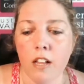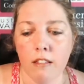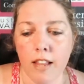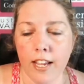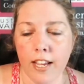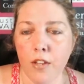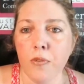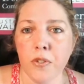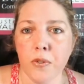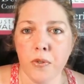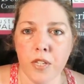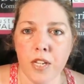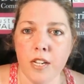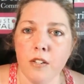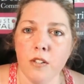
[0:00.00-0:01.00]
you,
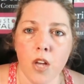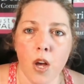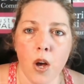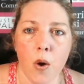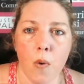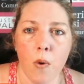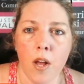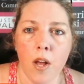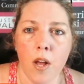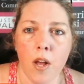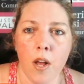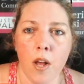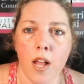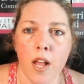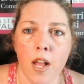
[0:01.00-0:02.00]
Susan. So
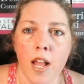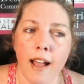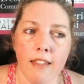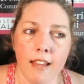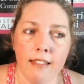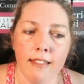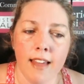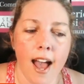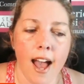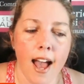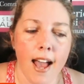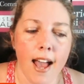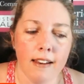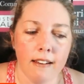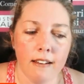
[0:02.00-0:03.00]
I think that